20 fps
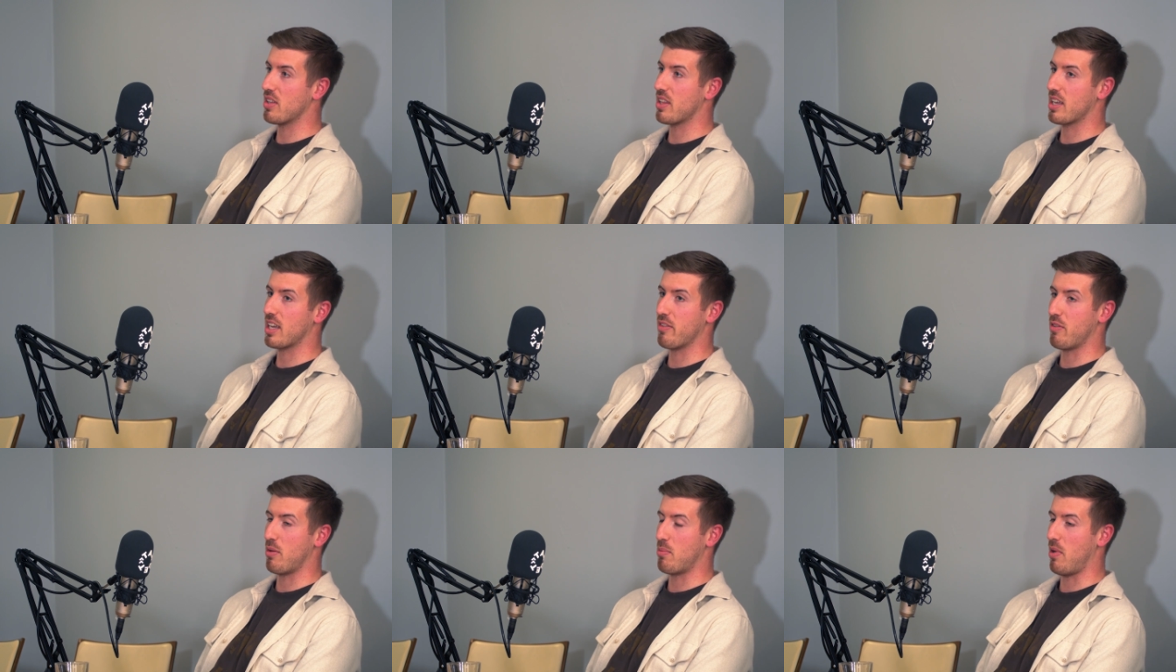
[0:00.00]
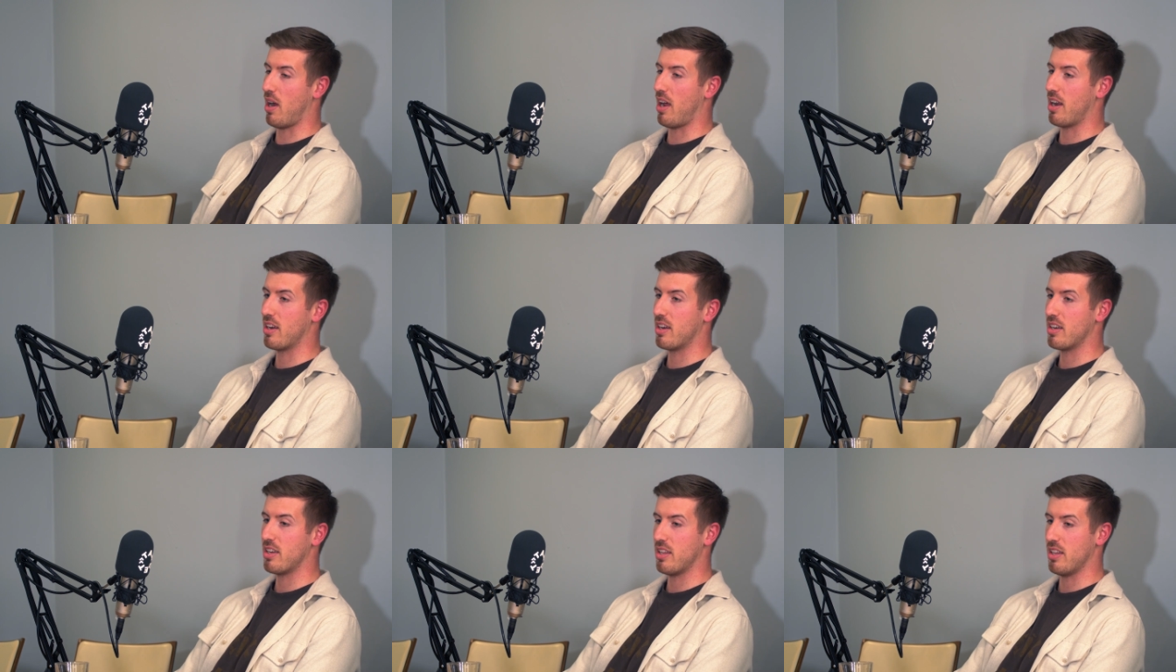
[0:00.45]
I think, of a
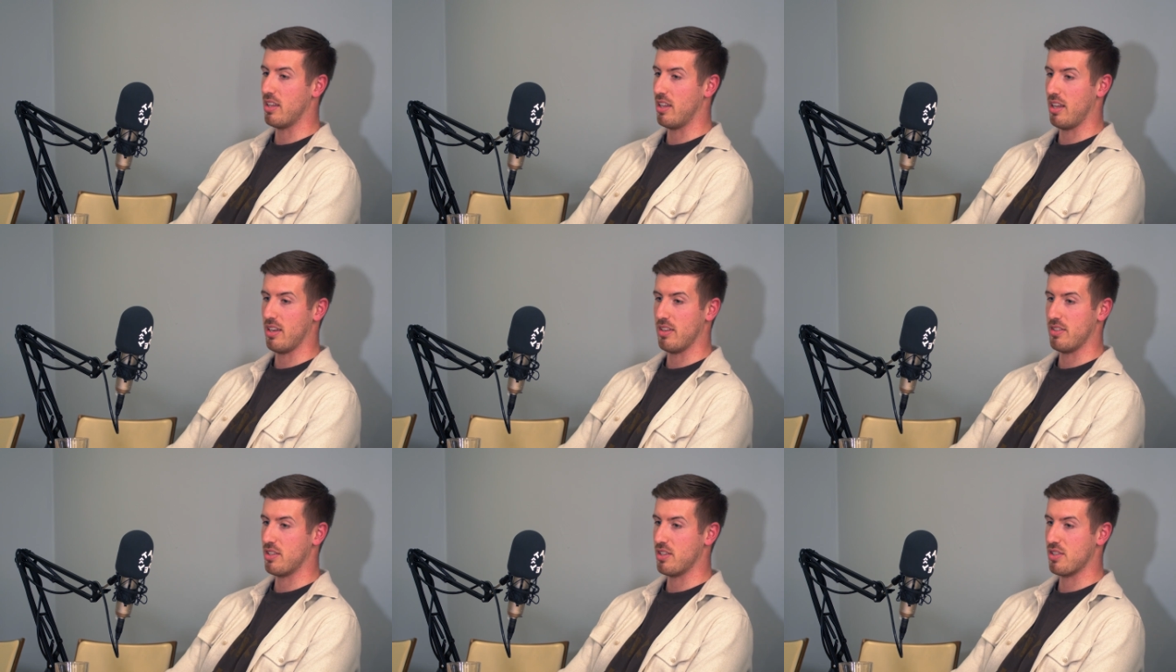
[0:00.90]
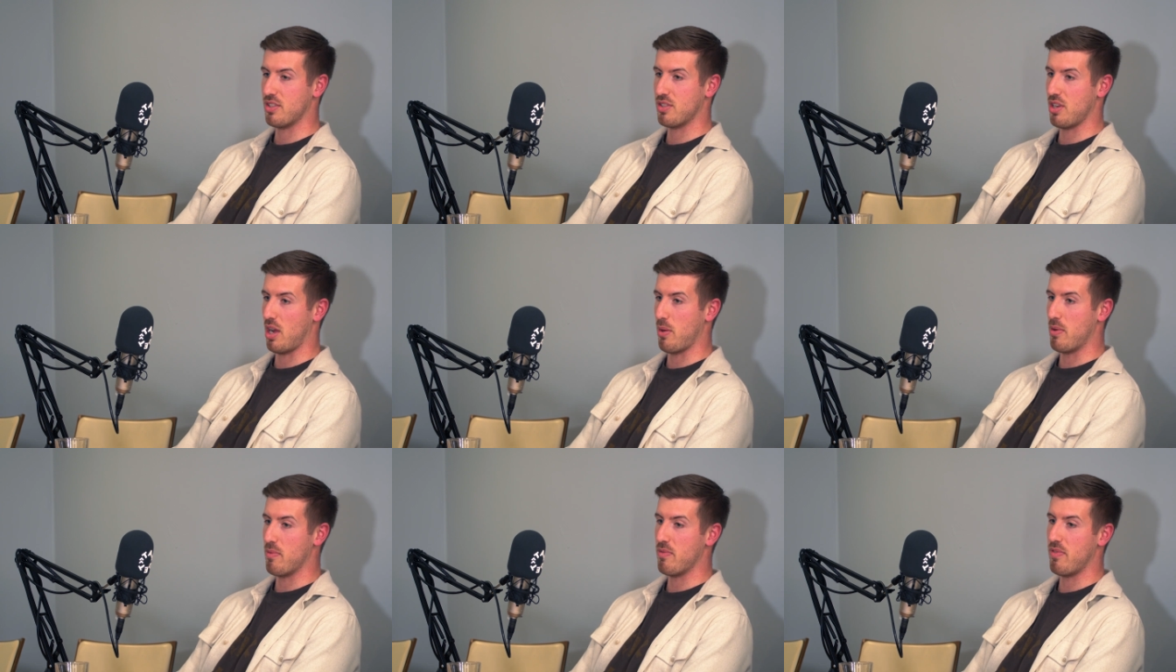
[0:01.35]
brand,
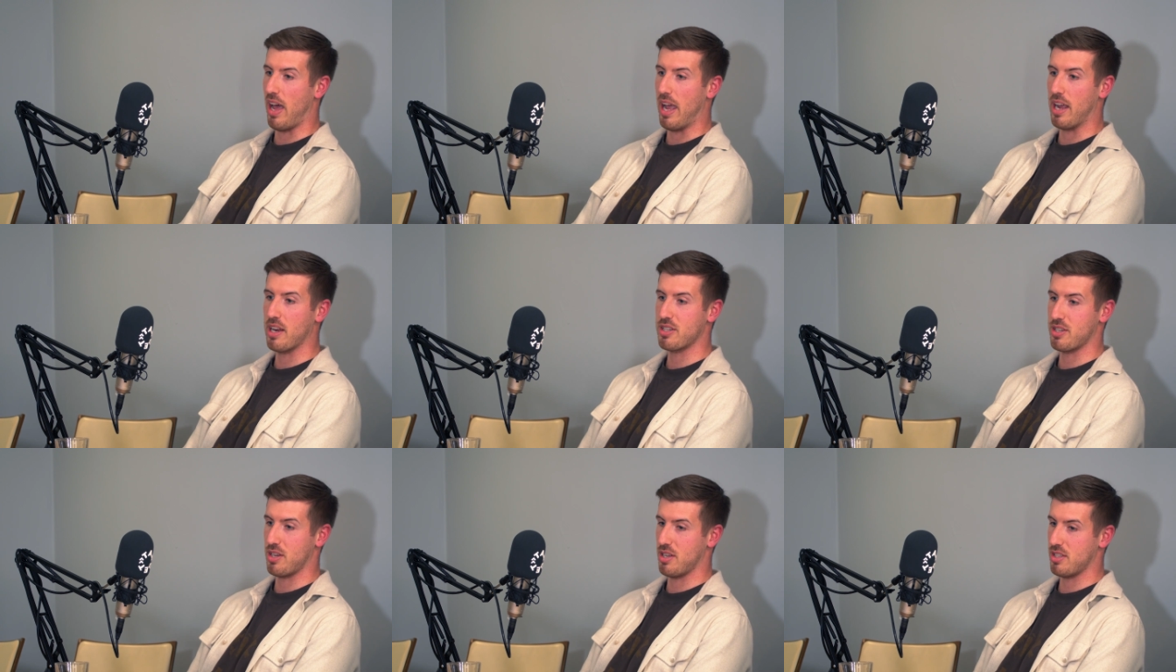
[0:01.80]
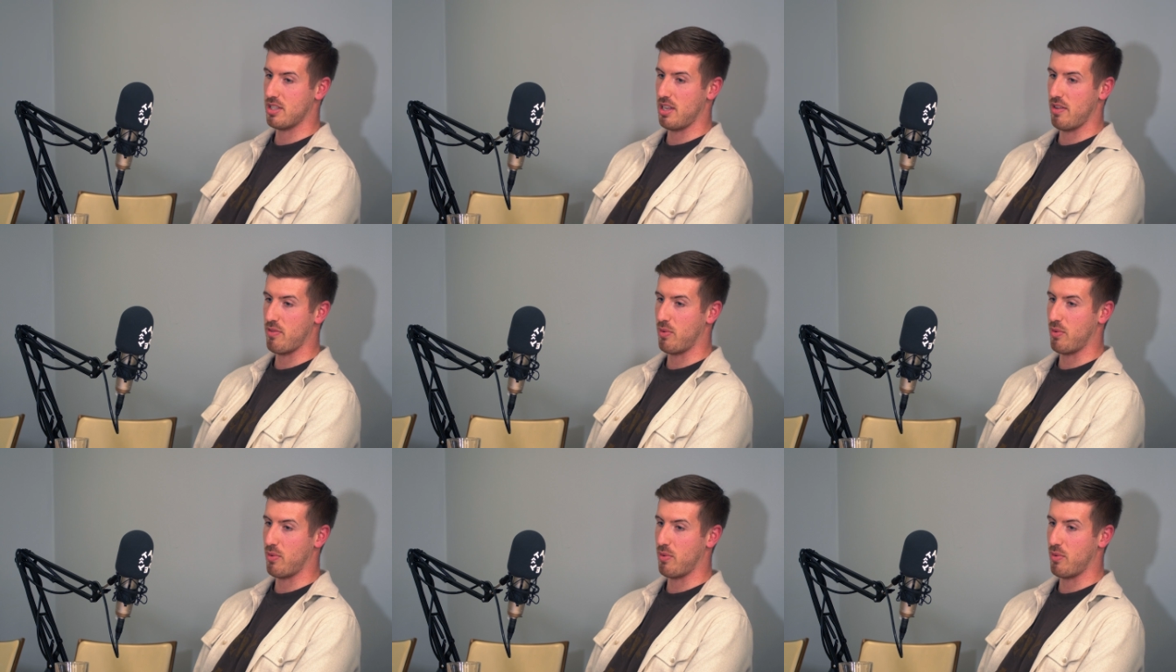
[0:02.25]
just so infectious.